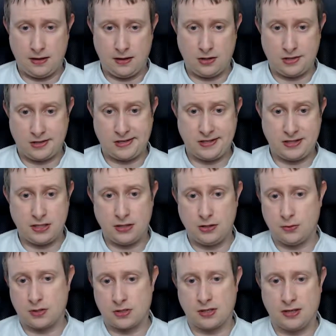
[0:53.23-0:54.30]

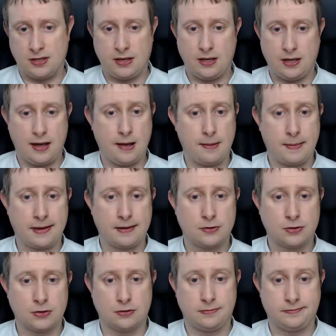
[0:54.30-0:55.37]
continuously in gaming,
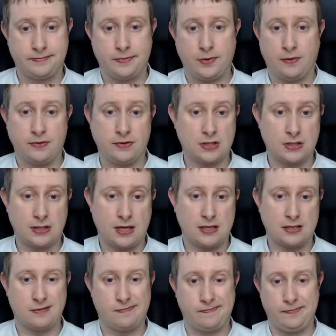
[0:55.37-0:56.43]
so obviously
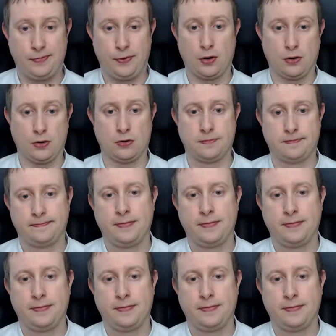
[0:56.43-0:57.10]
that's not good.